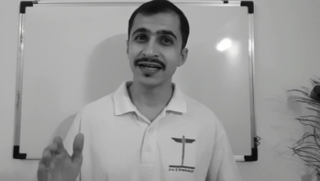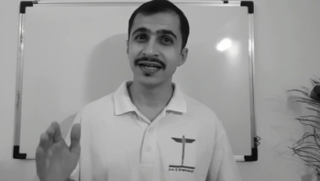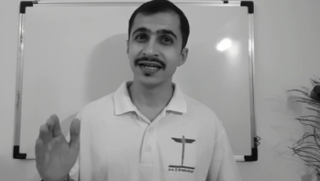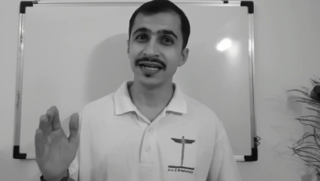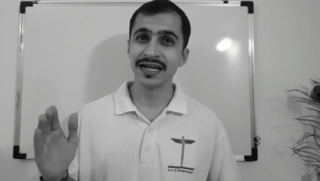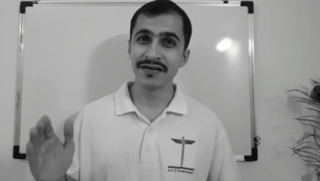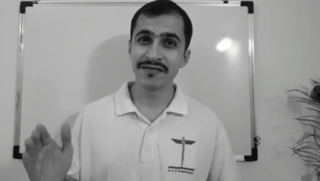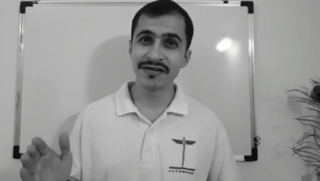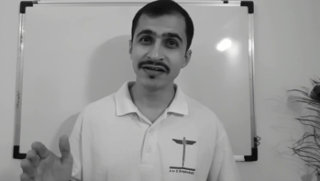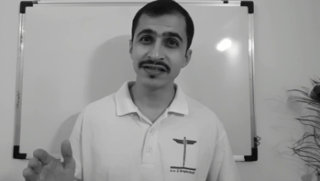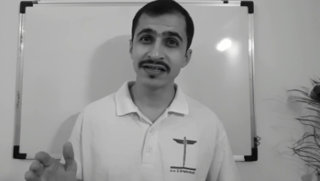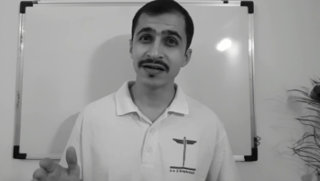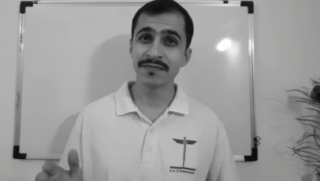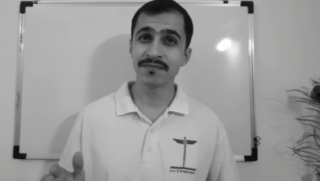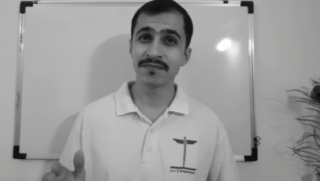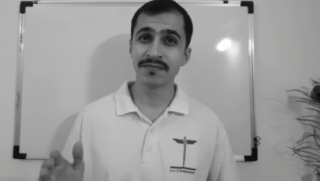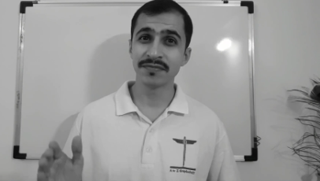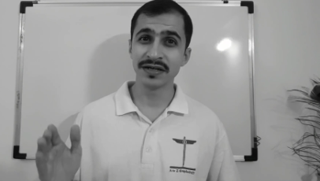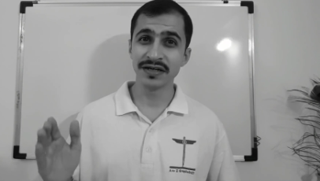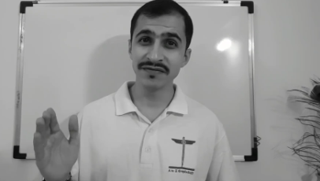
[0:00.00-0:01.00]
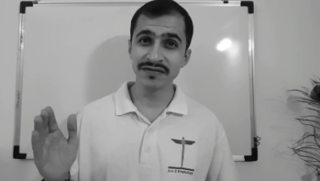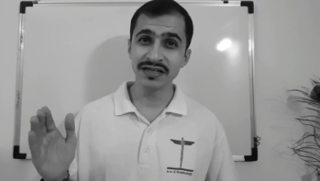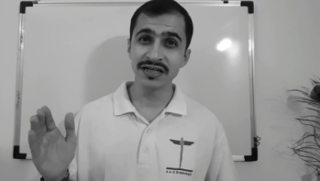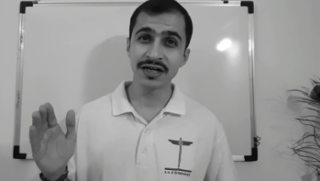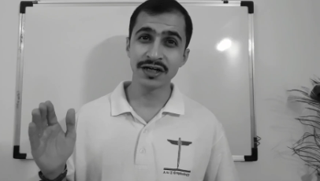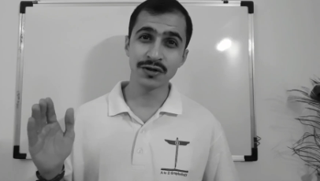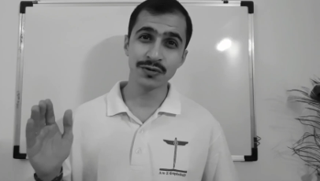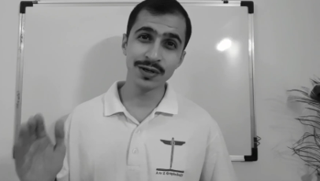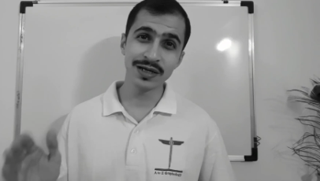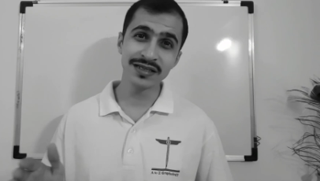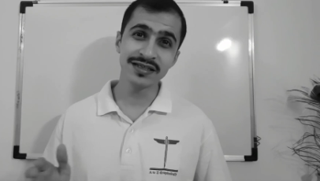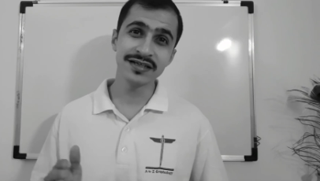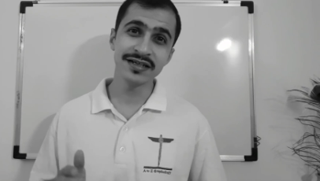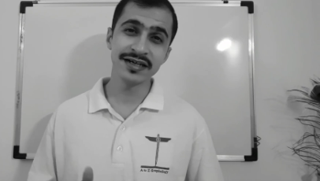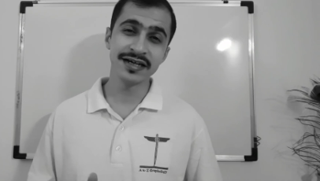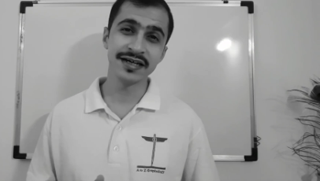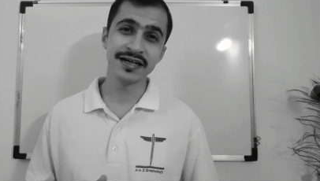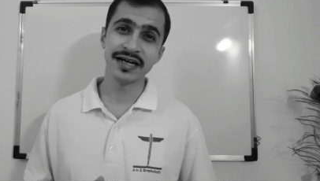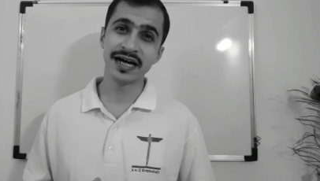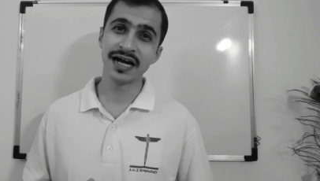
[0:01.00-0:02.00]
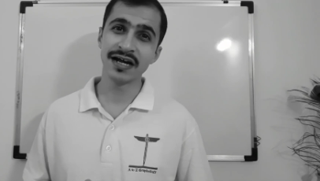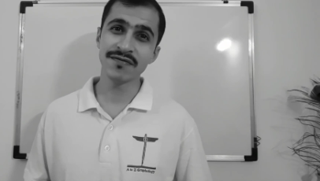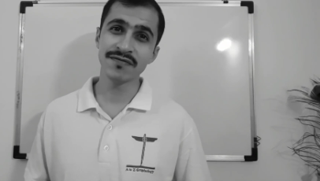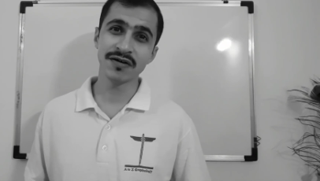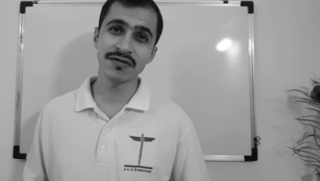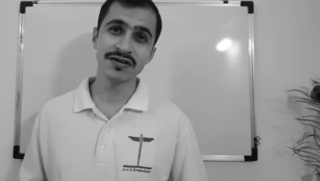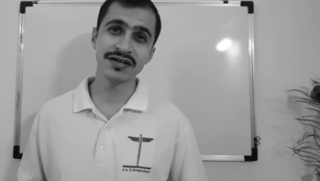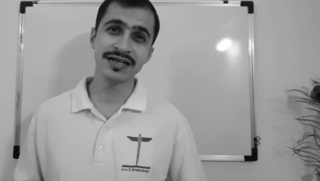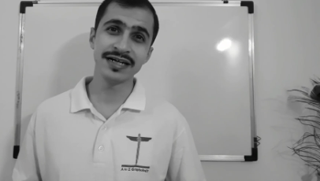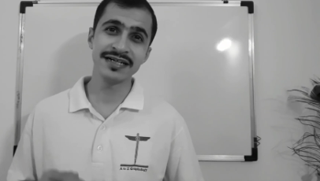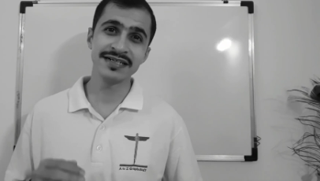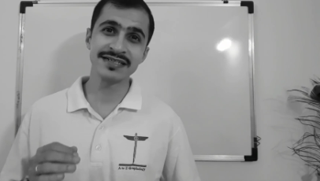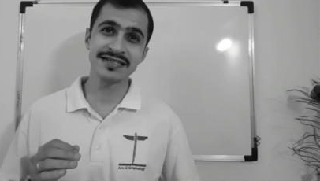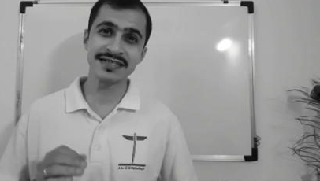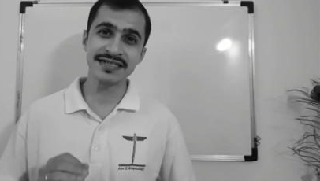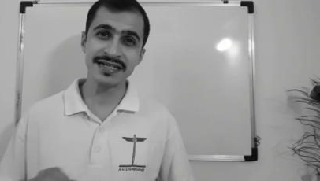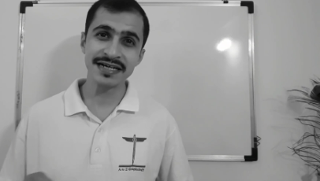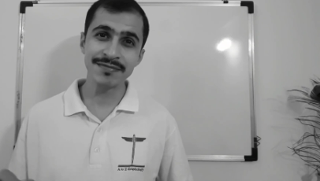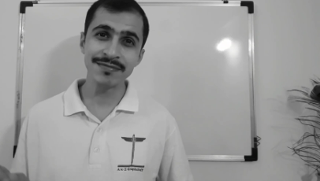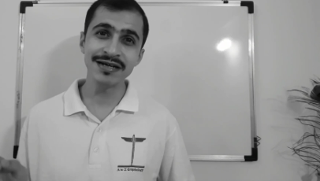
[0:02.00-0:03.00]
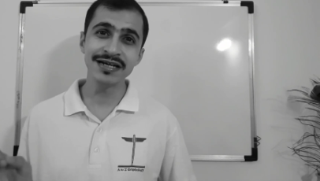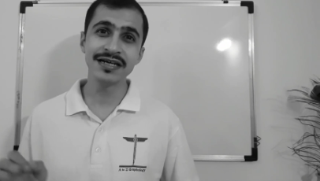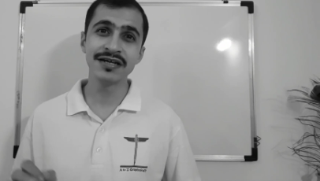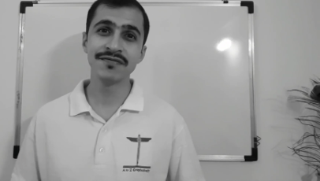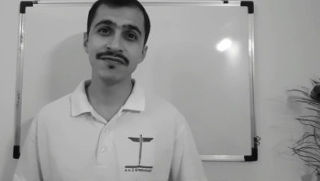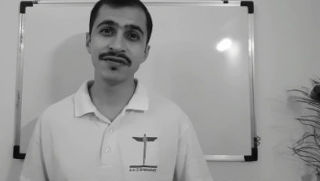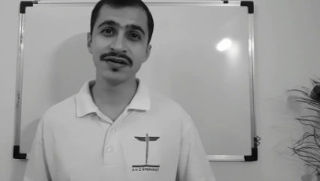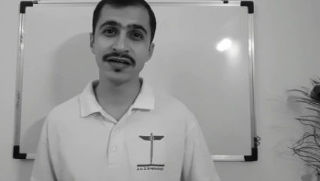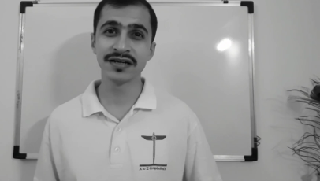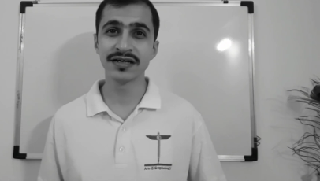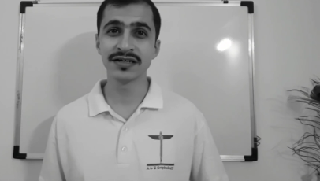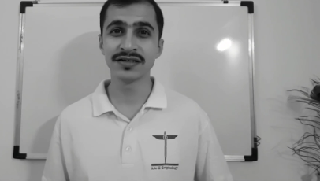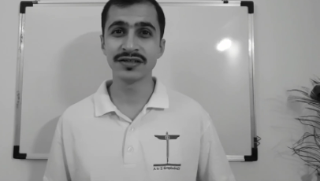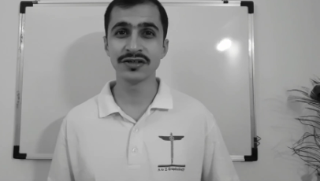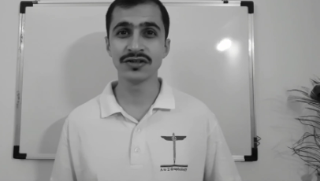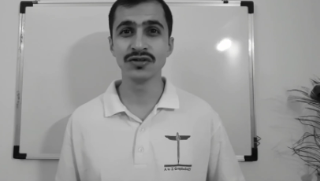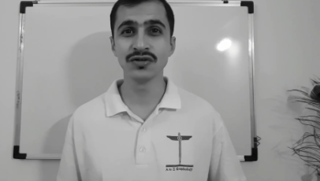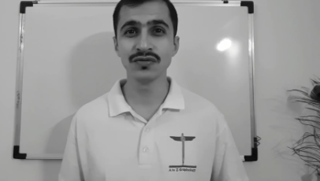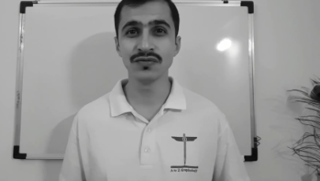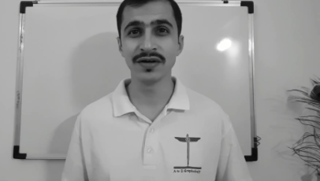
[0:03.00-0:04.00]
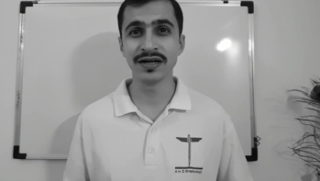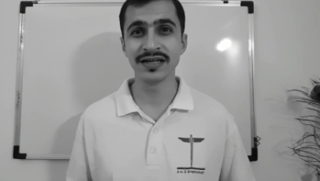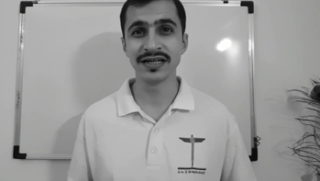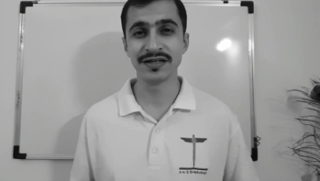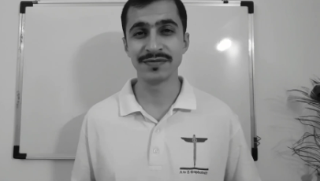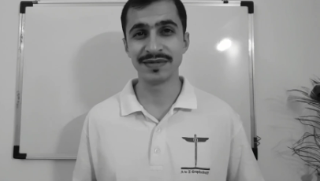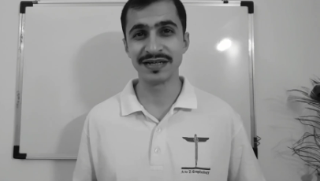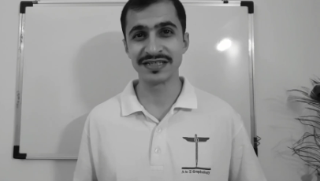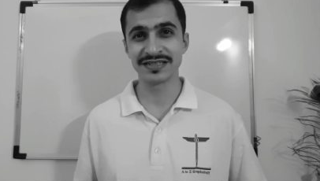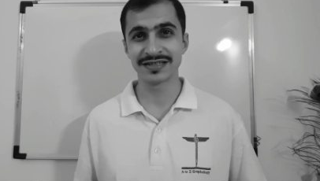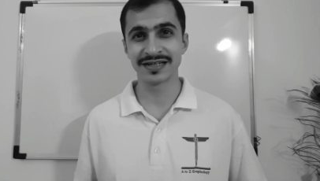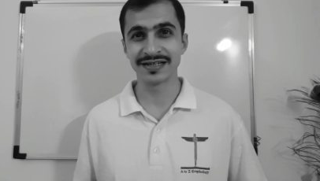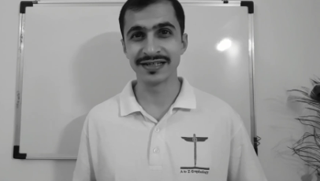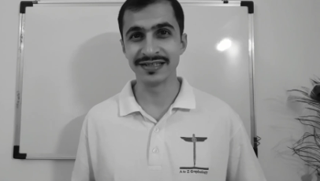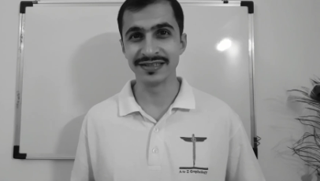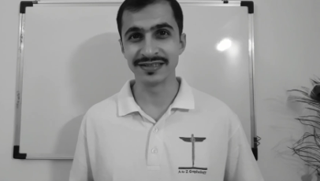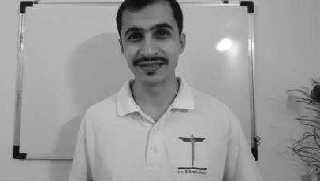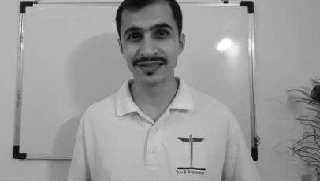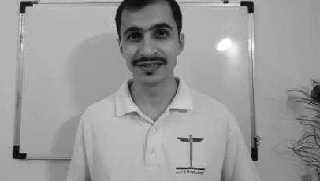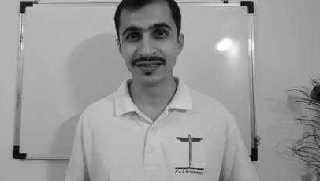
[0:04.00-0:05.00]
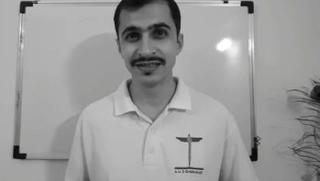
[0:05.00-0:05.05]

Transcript: eleventh and even the twelfth grade, I found it extremely difficult to do well in my studies.